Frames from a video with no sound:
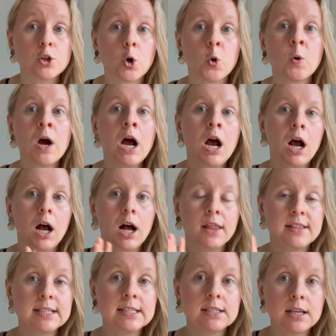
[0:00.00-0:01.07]
So
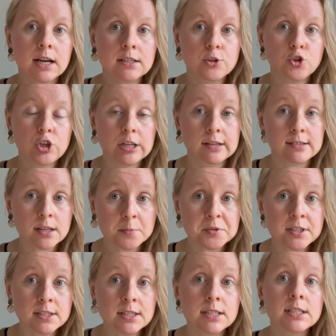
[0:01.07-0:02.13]
these exogenic
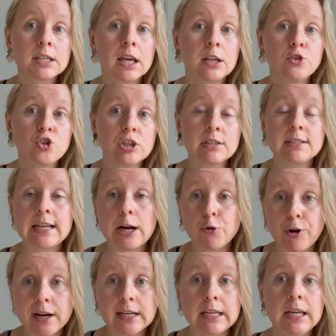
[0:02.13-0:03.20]
substances can just
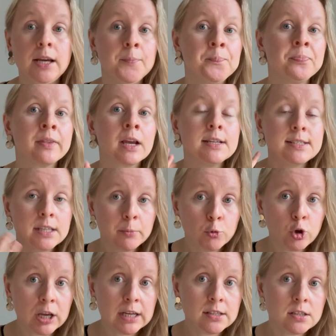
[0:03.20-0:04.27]
directly
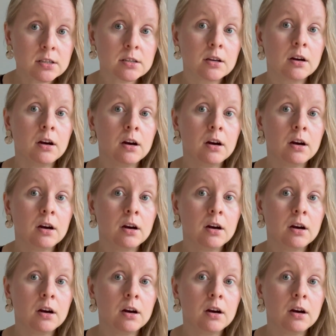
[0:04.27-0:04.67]
stimulate